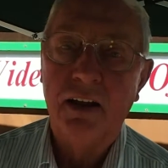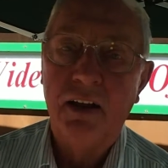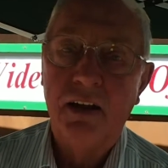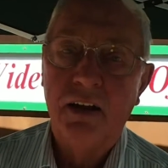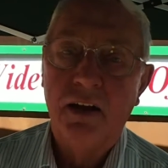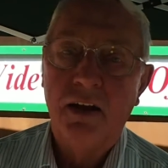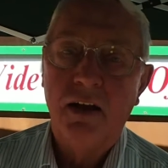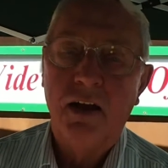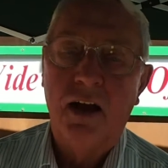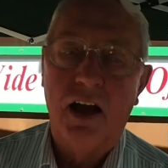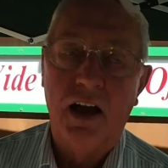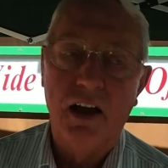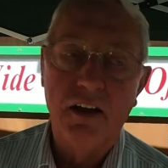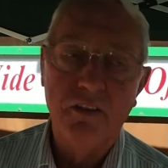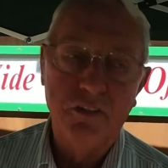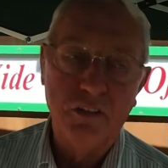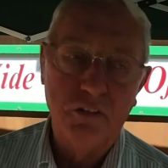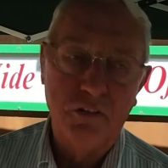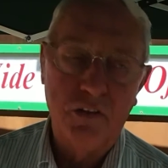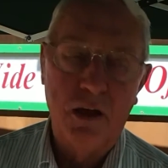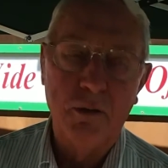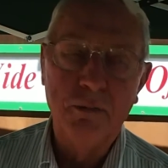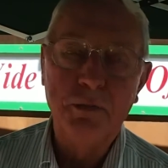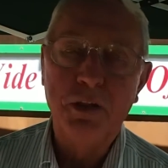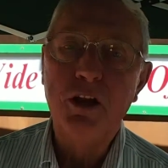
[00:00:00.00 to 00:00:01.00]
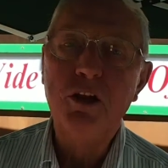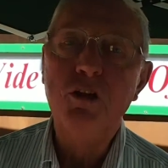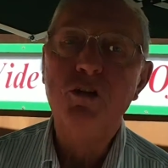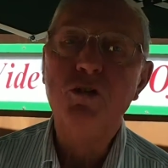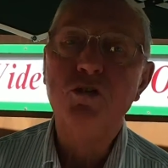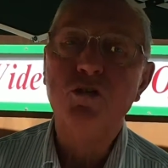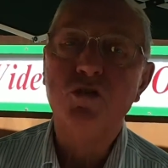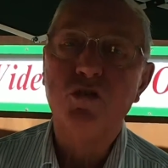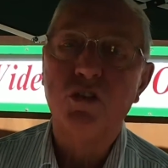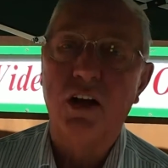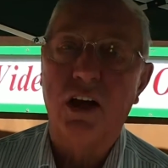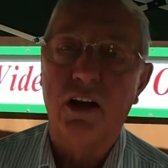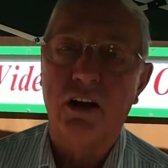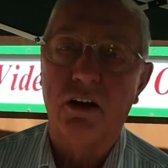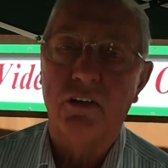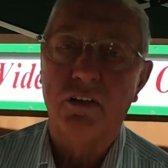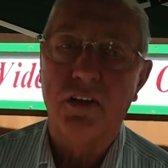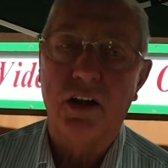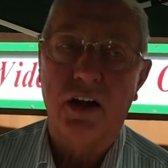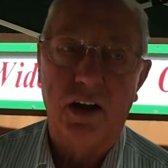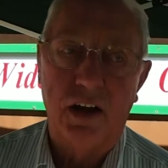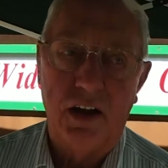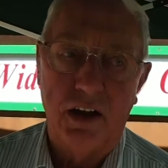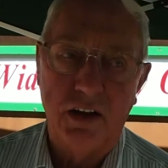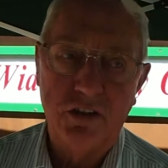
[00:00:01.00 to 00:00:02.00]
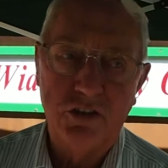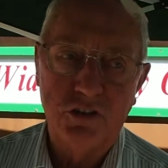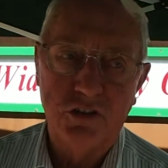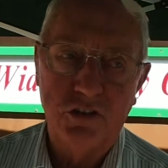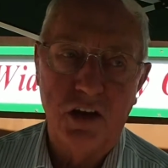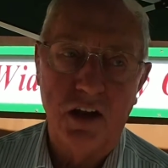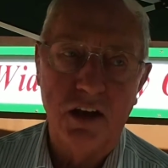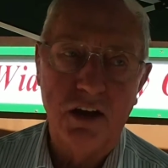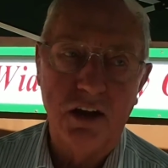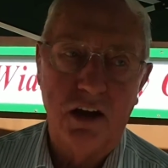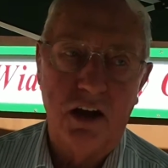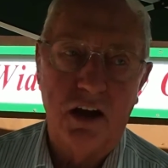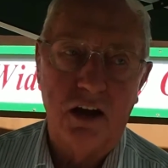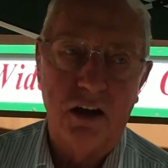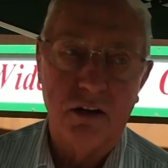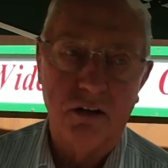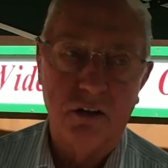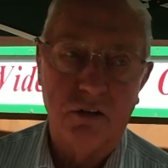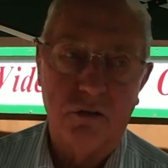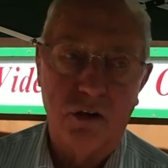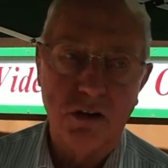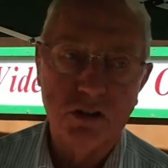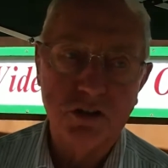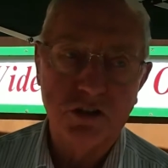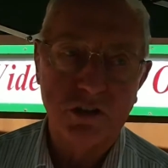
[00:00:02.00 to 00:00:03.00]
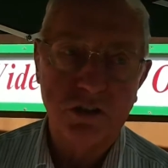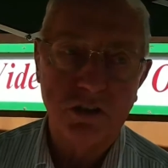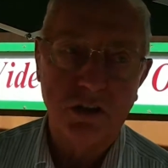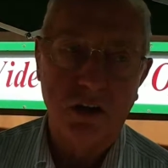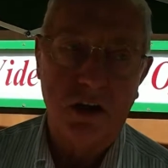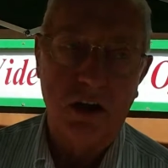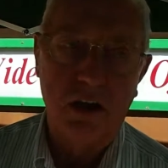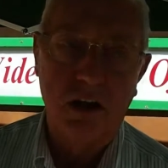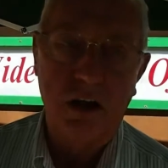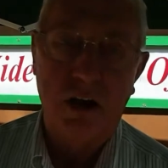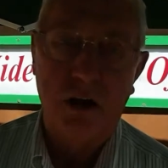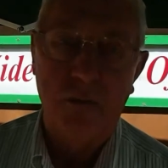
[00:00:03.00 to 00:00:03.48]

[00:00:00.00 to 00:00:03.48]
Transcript: I have developed a newsletter that I send out once, a